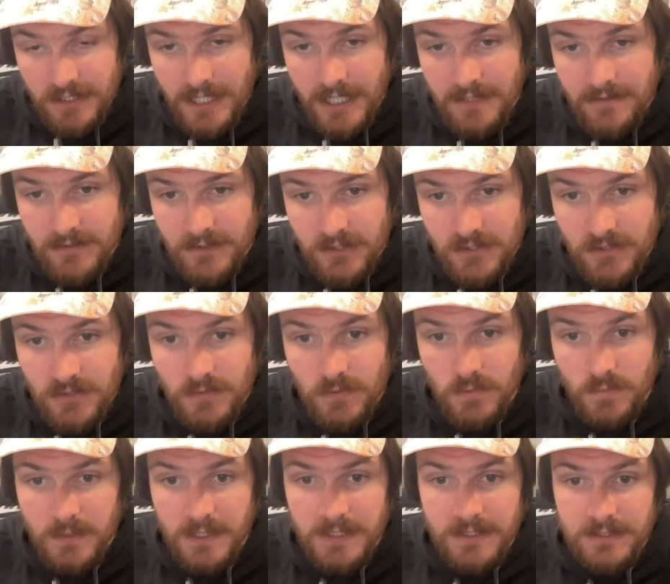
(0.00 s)
out of this shoe
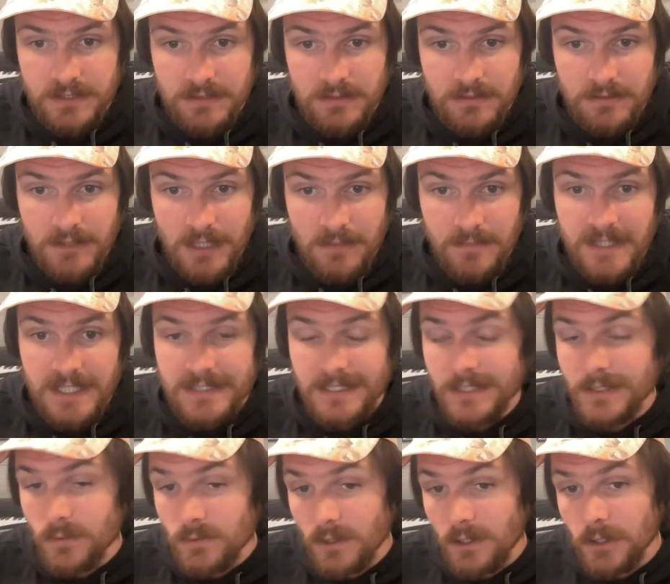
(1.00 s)
because that means I
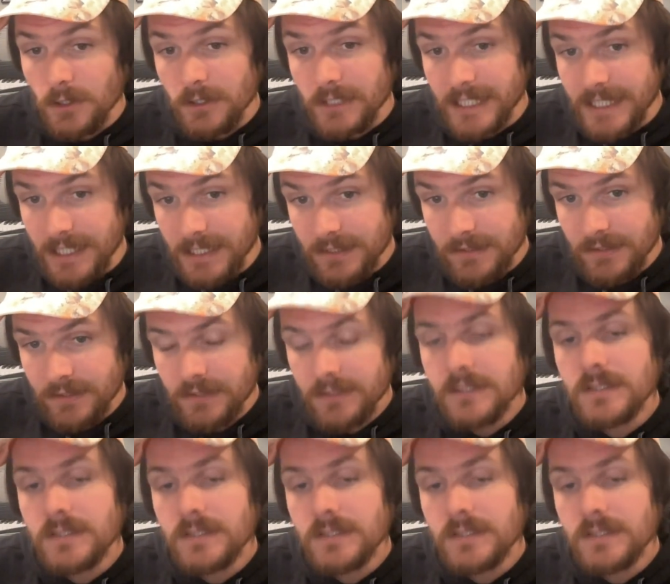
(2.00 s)
no longer need it.